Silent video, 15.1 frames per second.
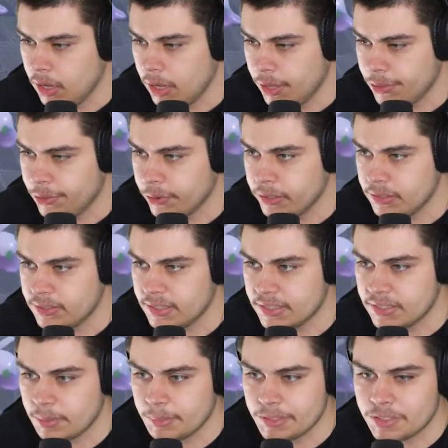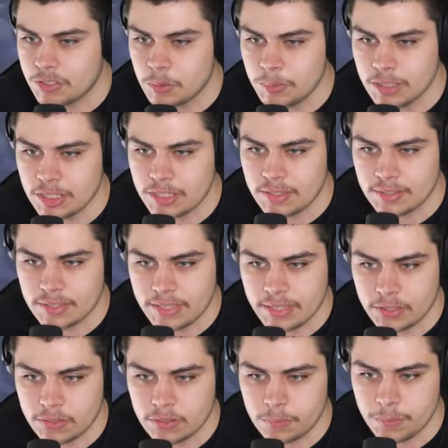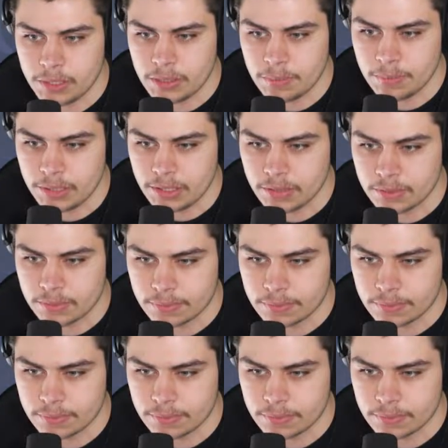Uh, 36. I'm assuming she's gonna outspeed me.